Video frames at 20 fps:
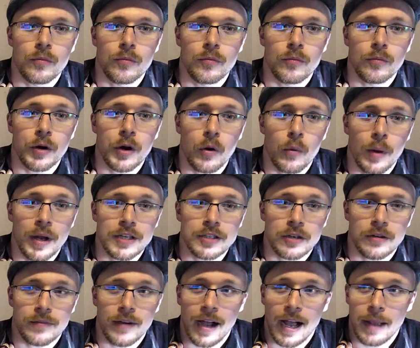Real
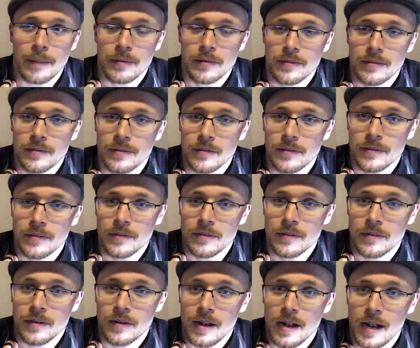winter vibe.
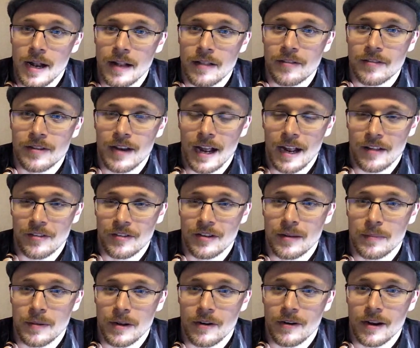It's nice in
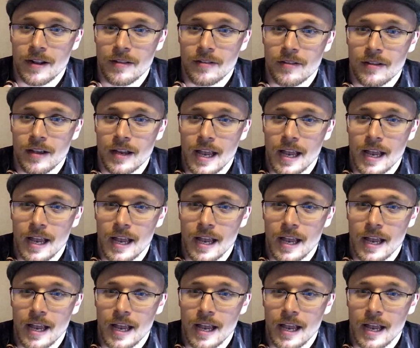appearance.